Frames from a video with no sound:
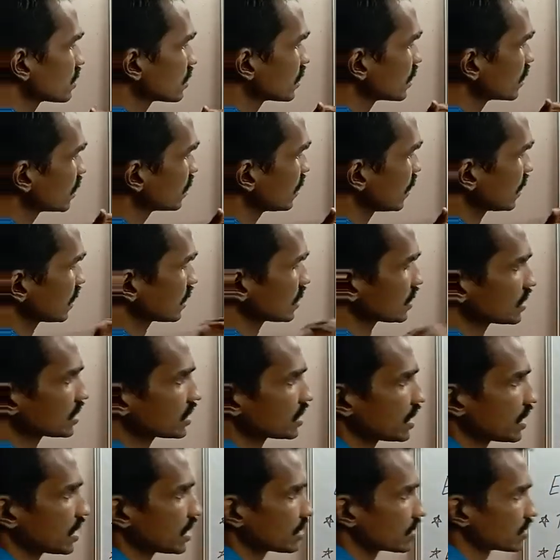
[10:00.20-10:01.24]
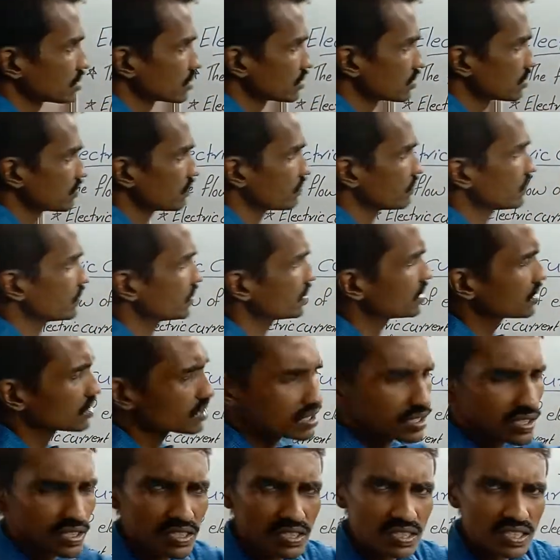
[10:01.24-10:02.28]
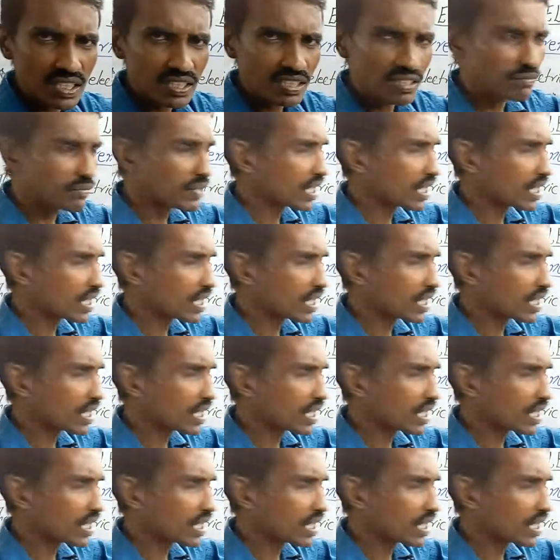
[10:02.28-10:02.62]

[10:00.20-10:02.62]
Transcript: electric current. It's nothing